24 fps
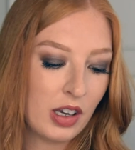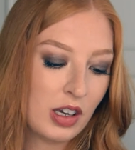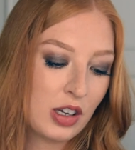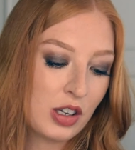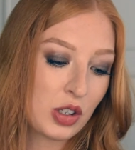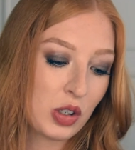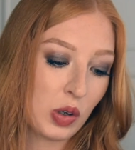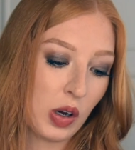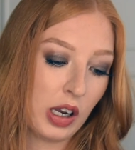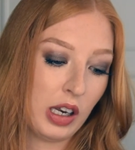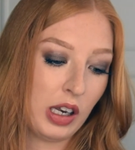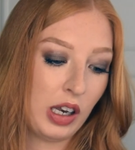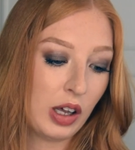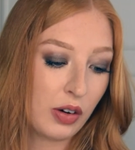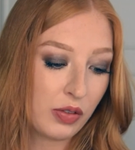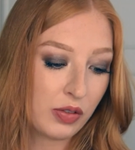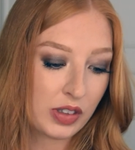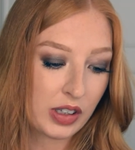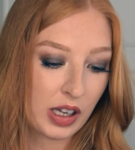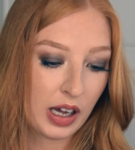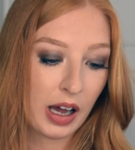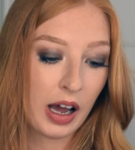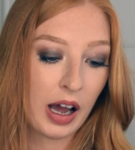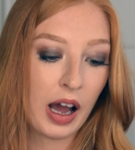So I love
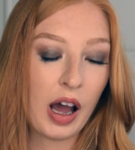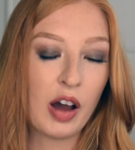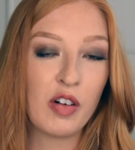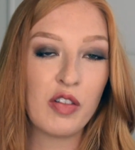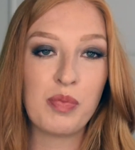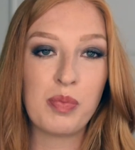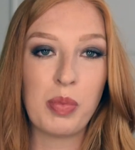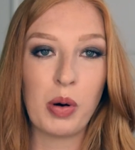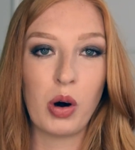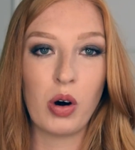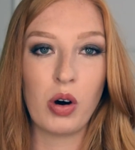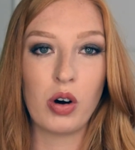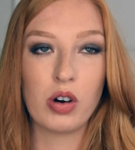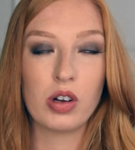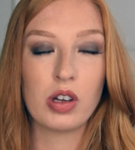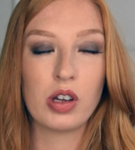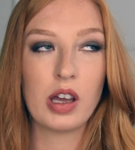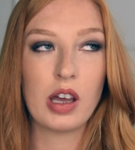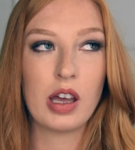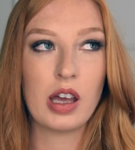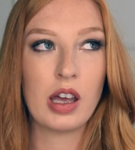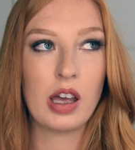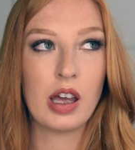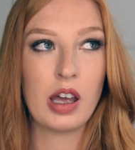that. I've bought
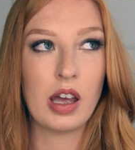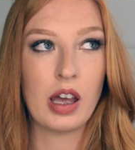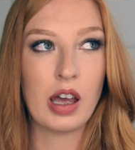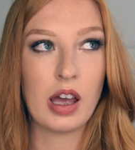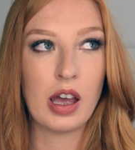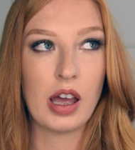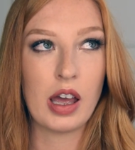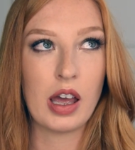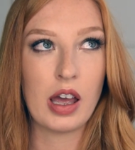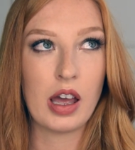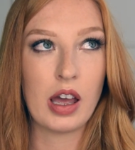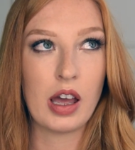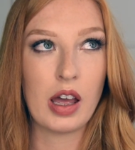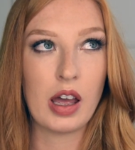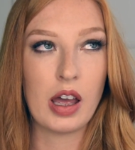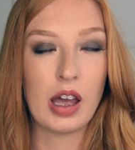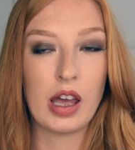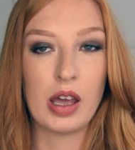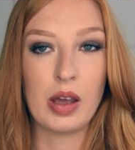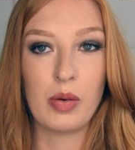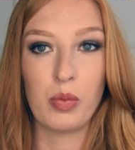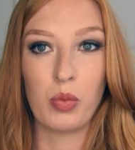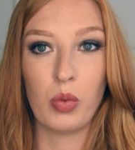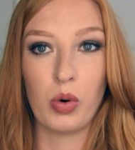
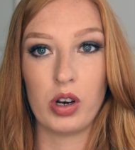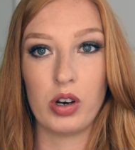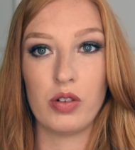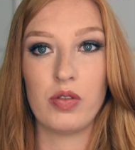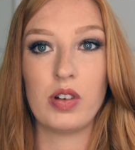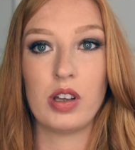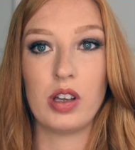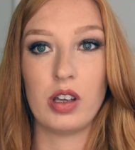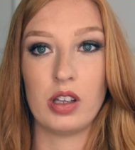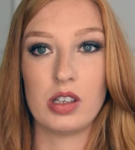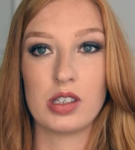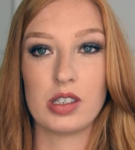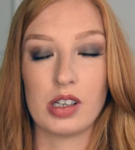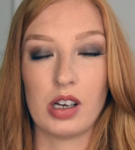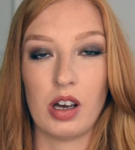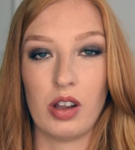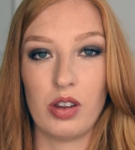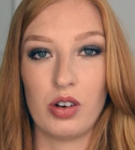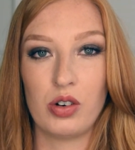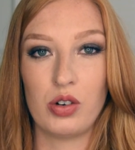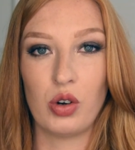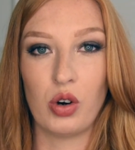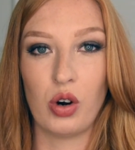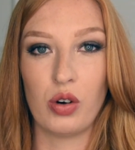one of his
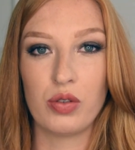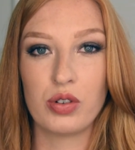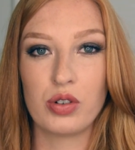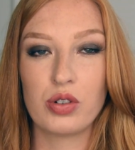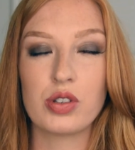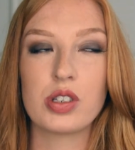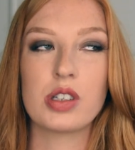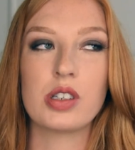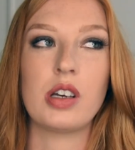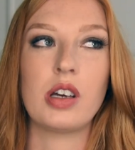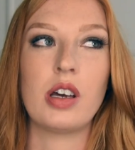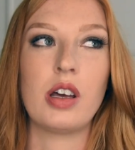other novels,